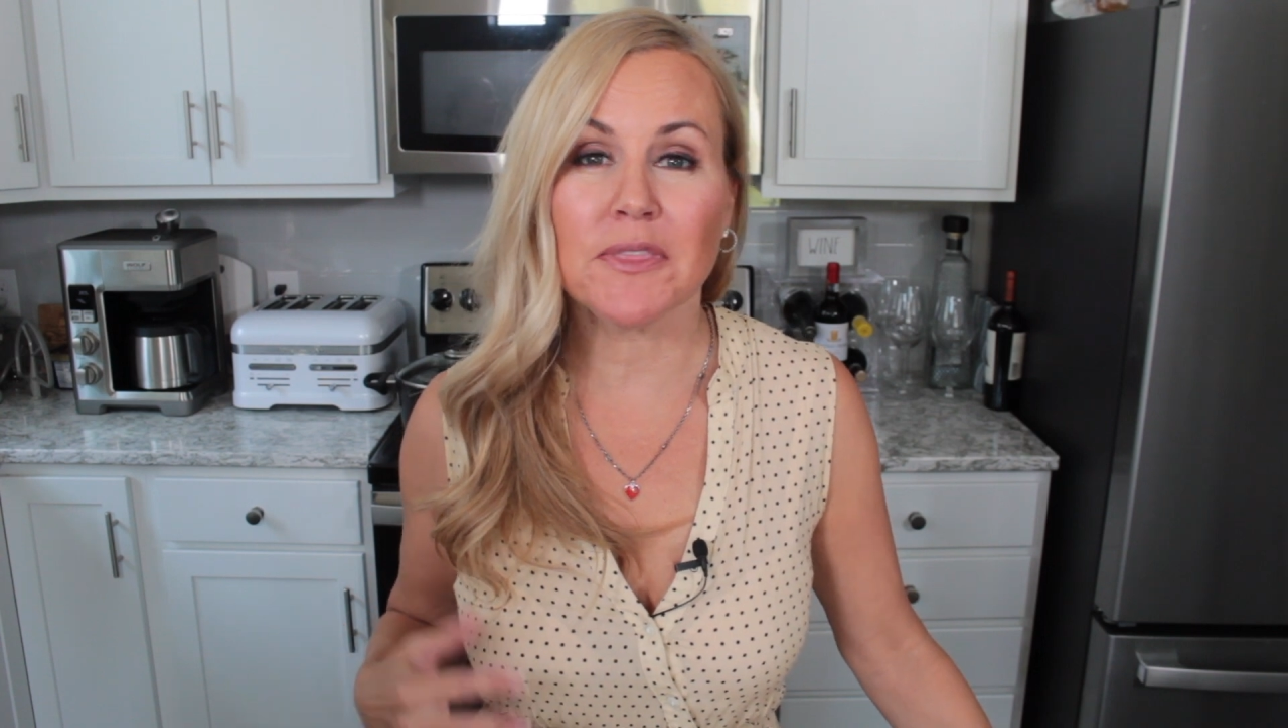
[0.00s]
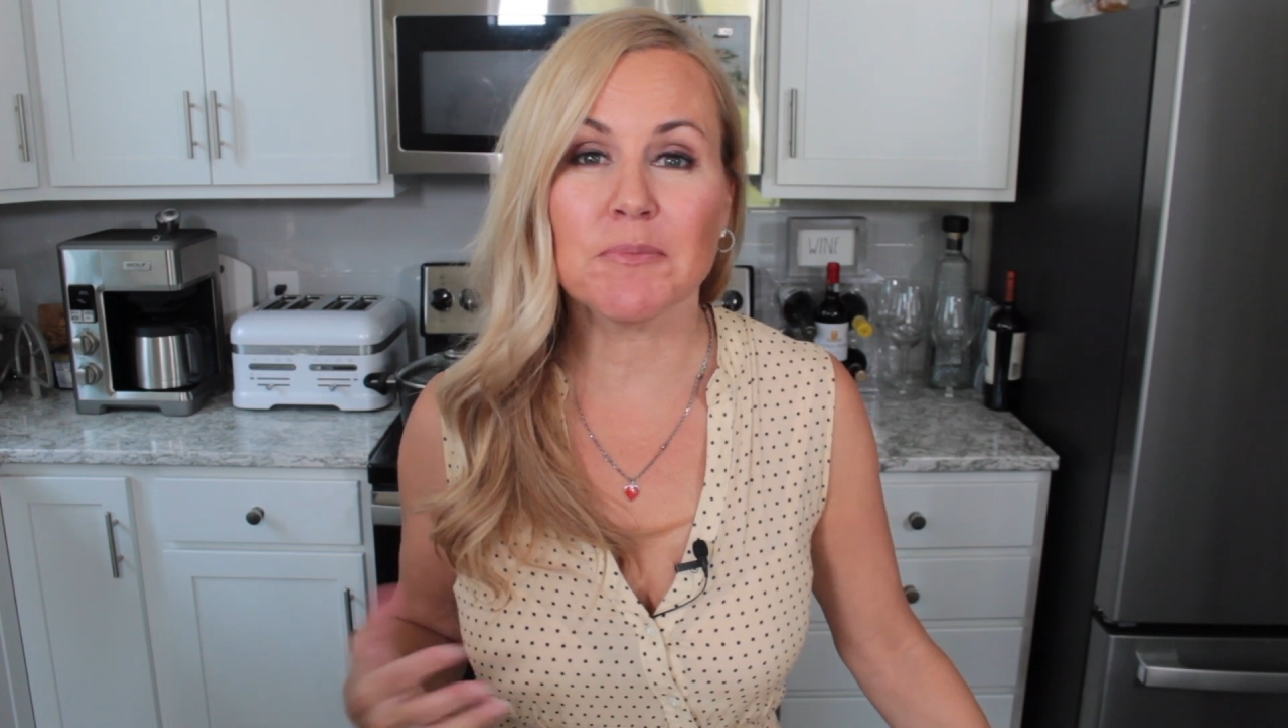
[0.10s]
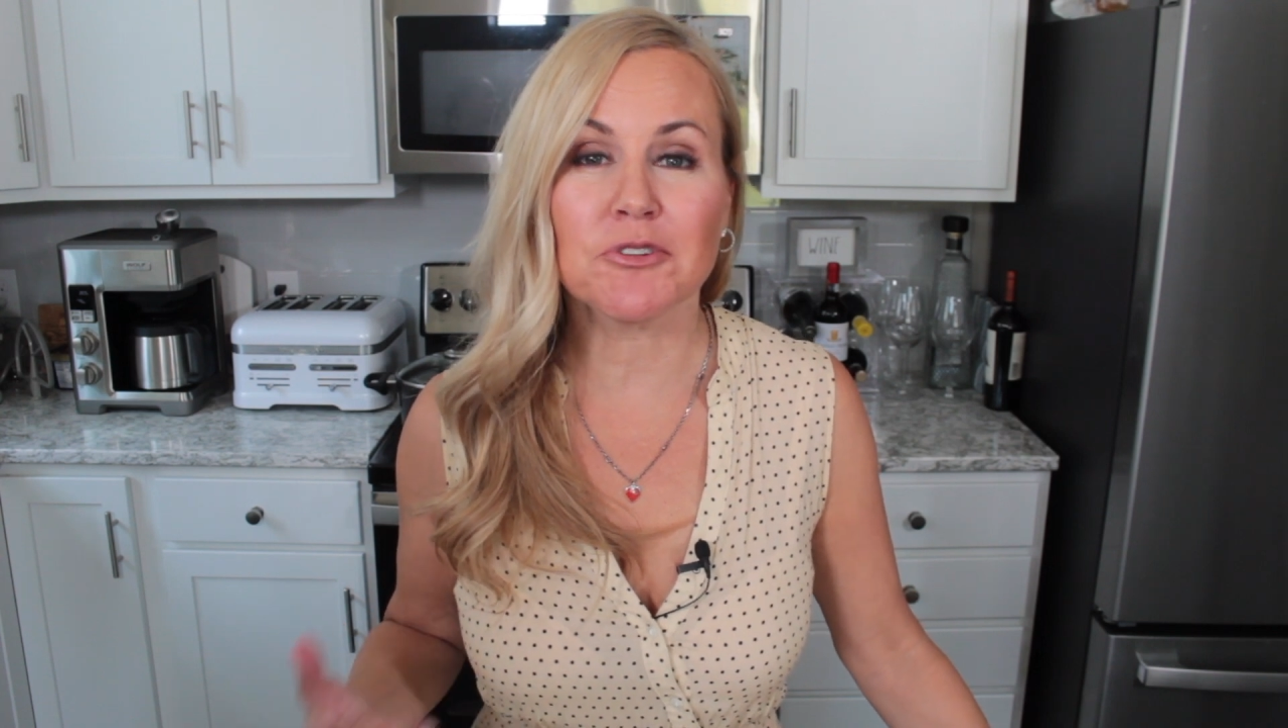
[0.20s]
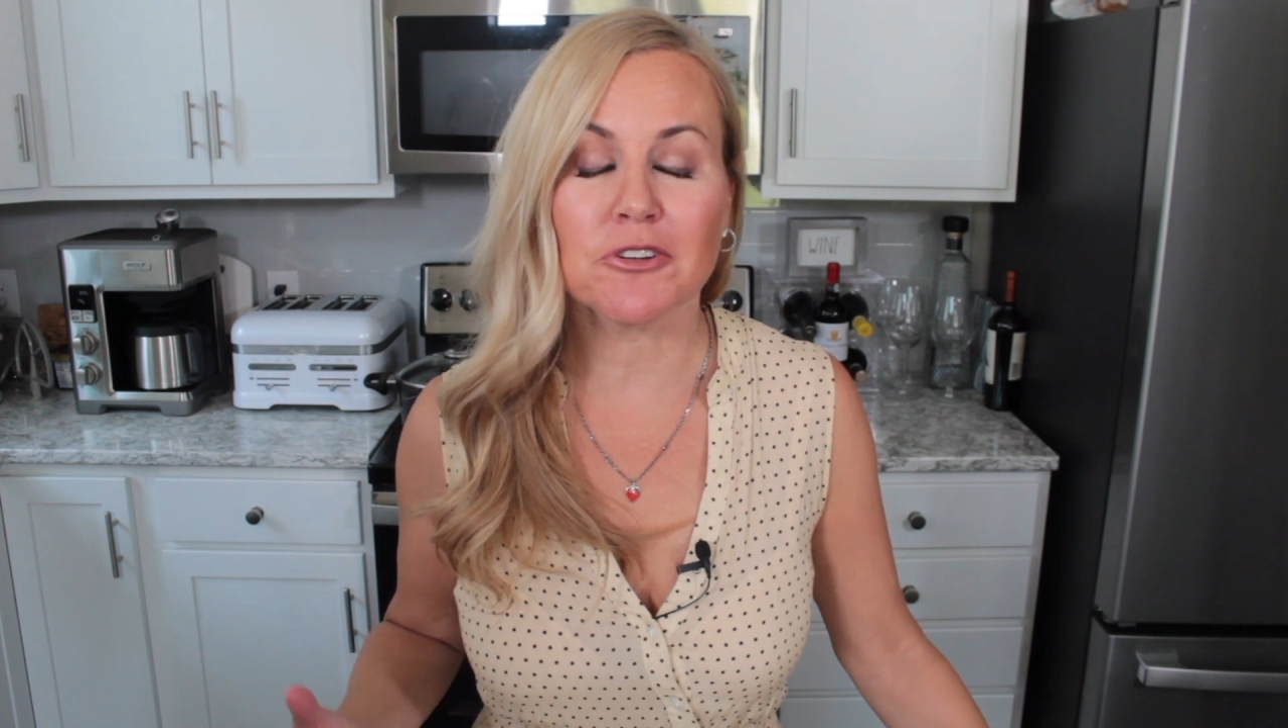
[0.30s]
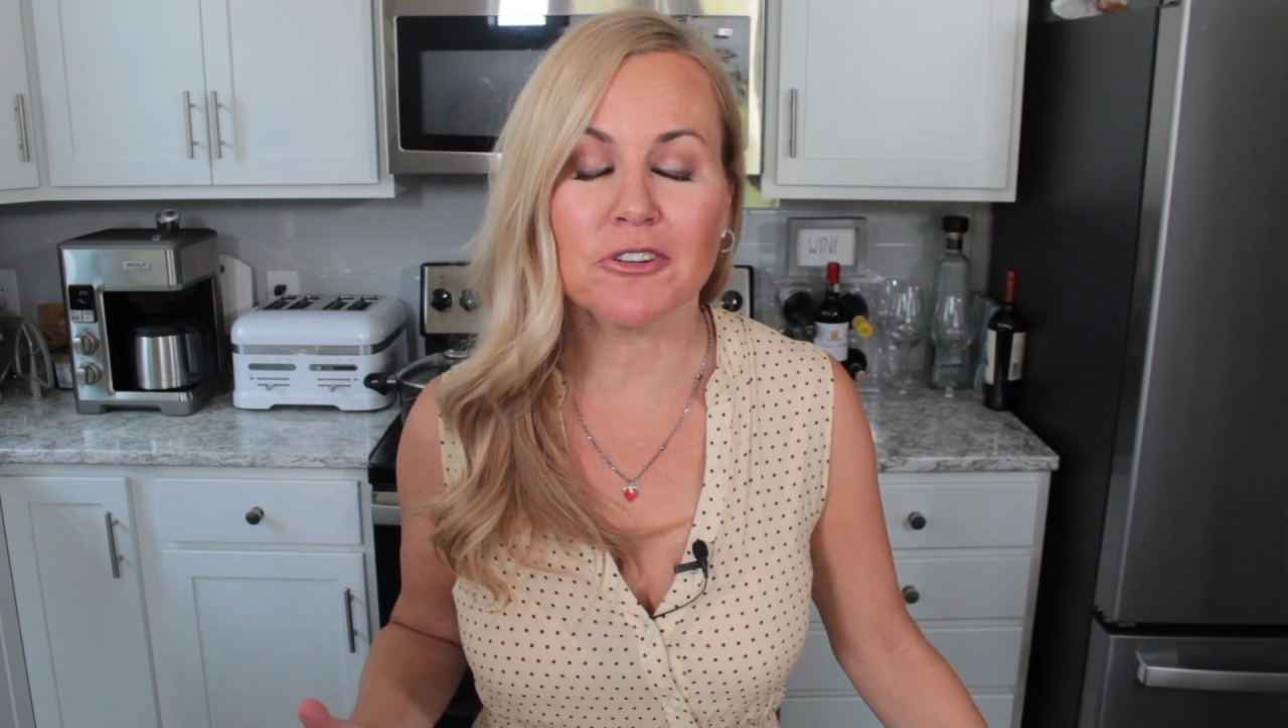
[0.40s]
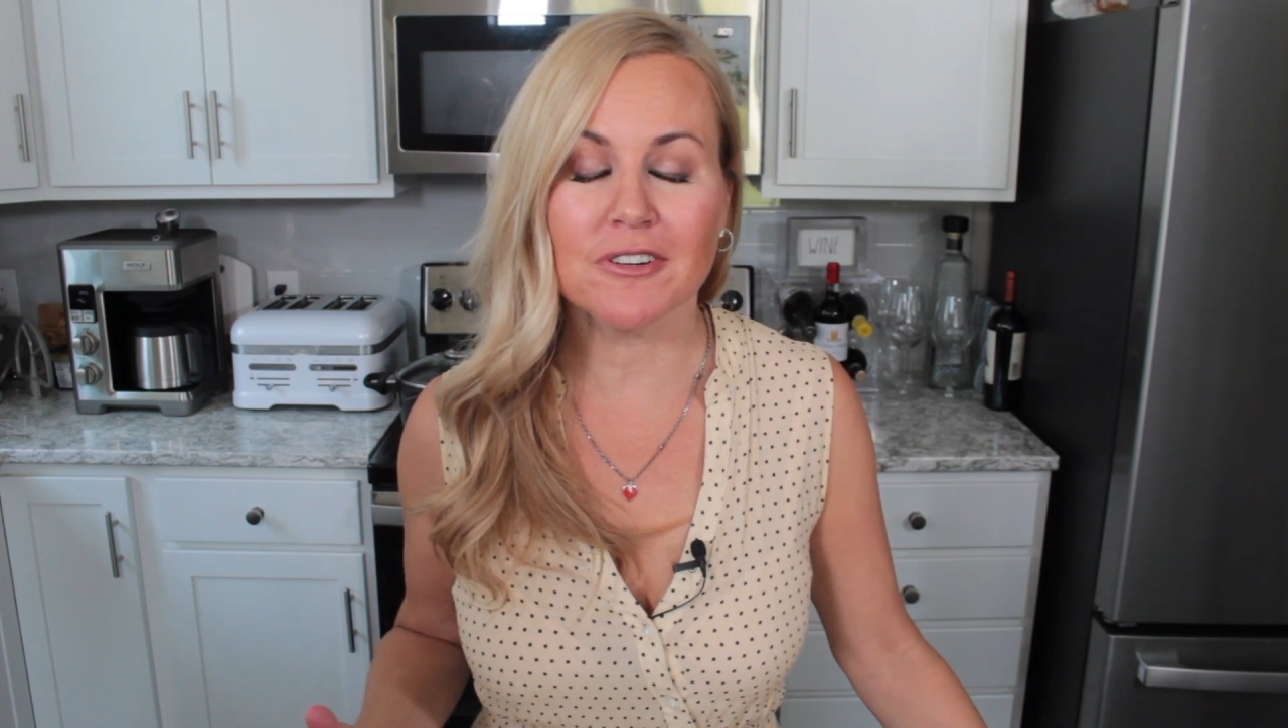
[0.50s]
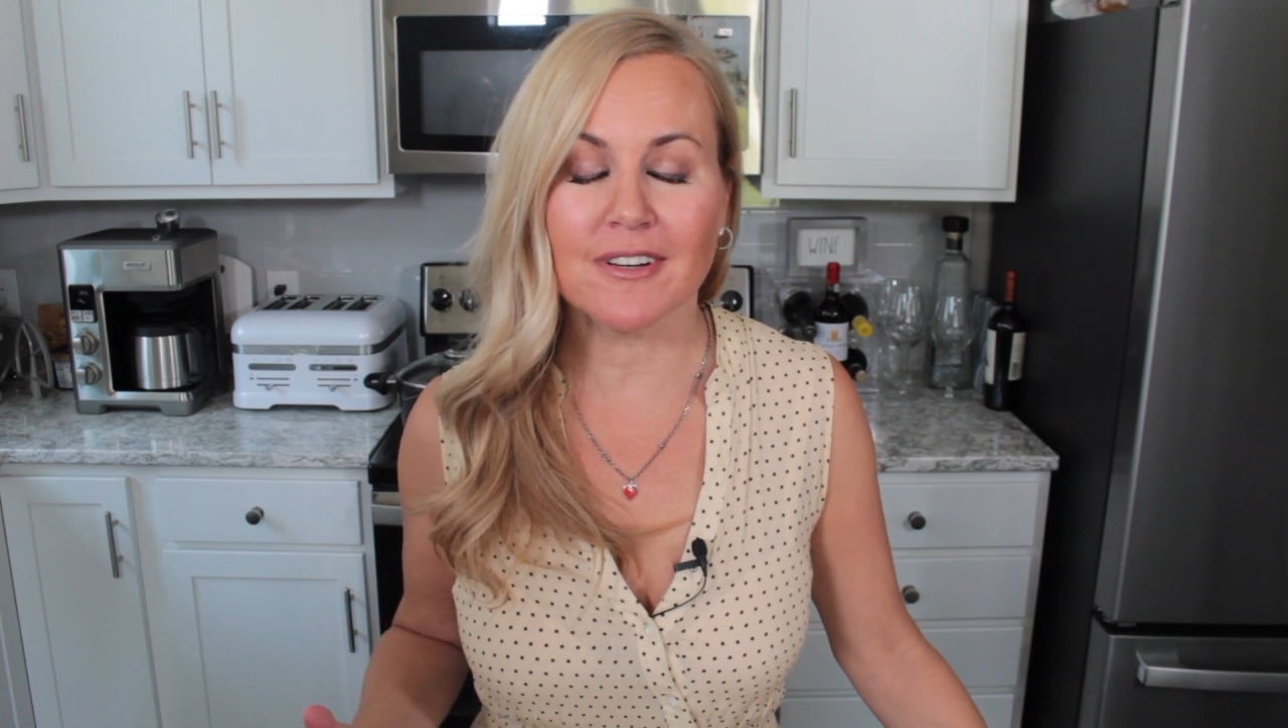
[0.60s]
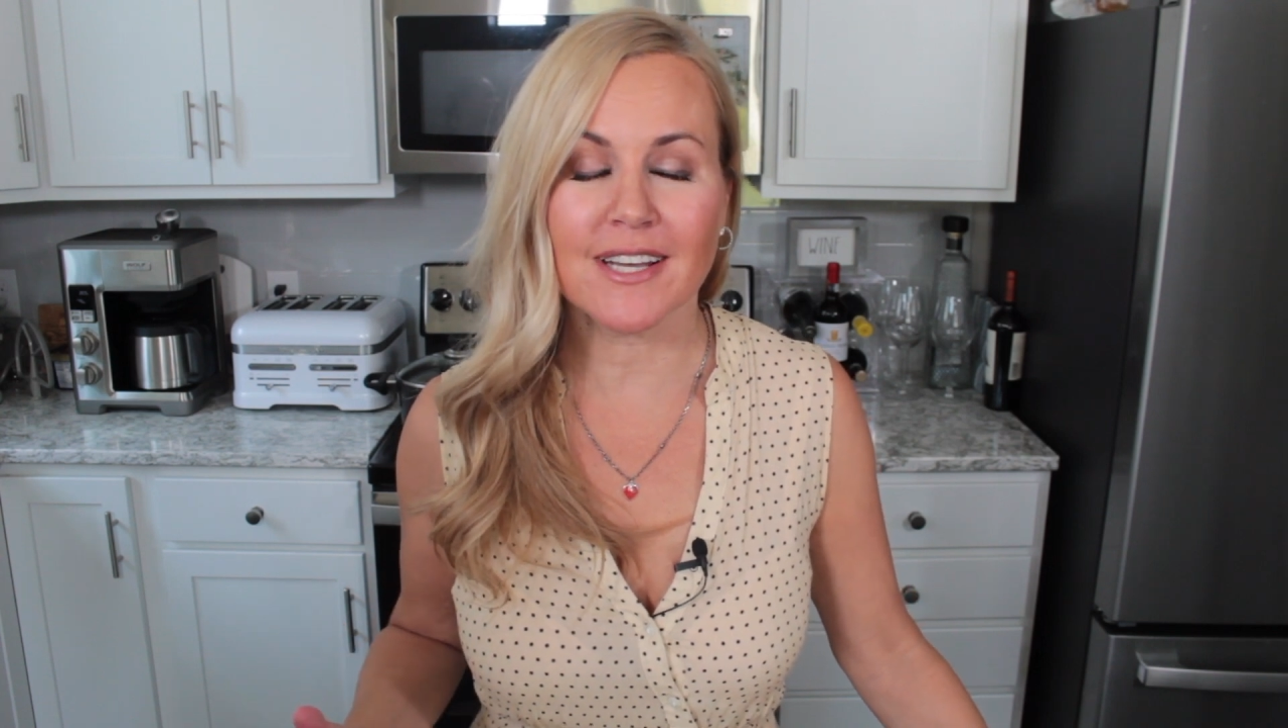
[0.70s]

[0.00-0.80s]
them to cook